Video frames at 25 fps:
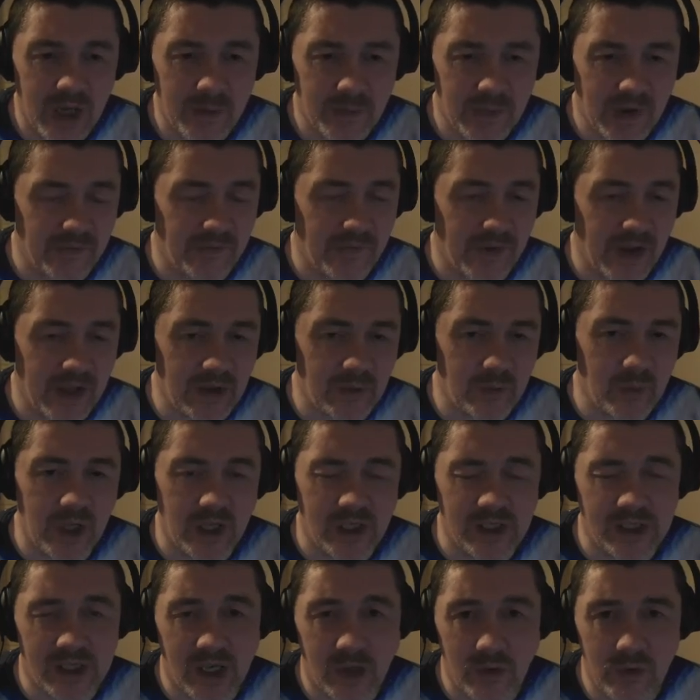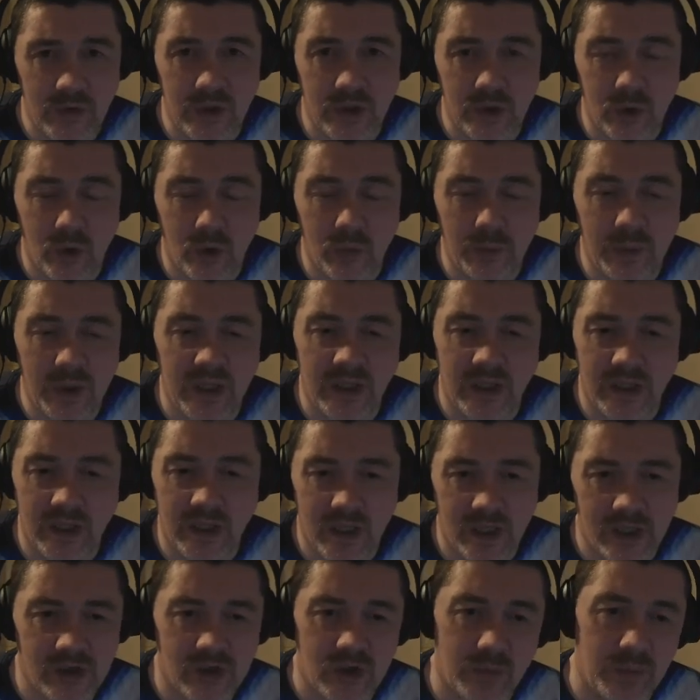I think when it's out in the open and
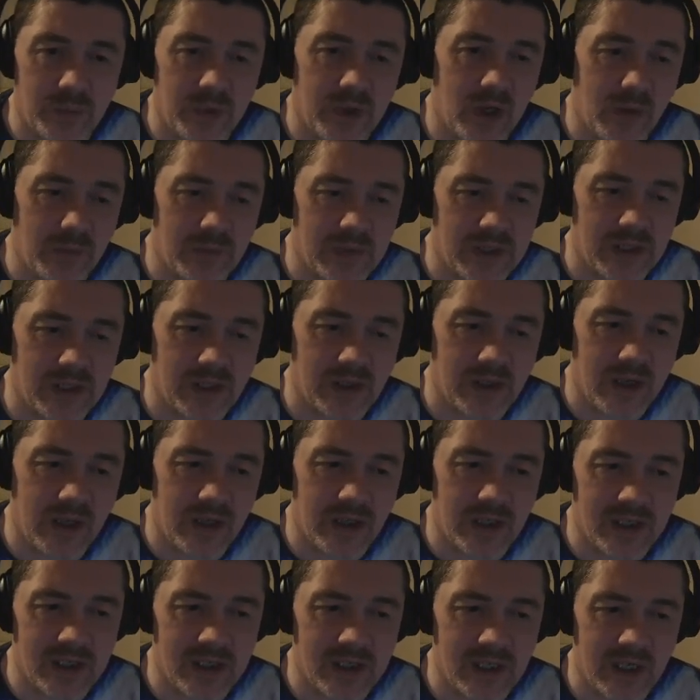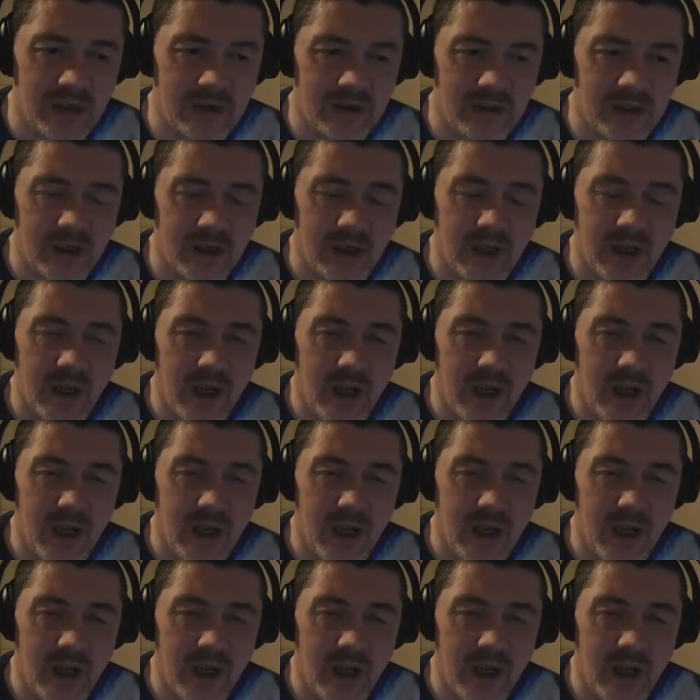it's jumping up inside,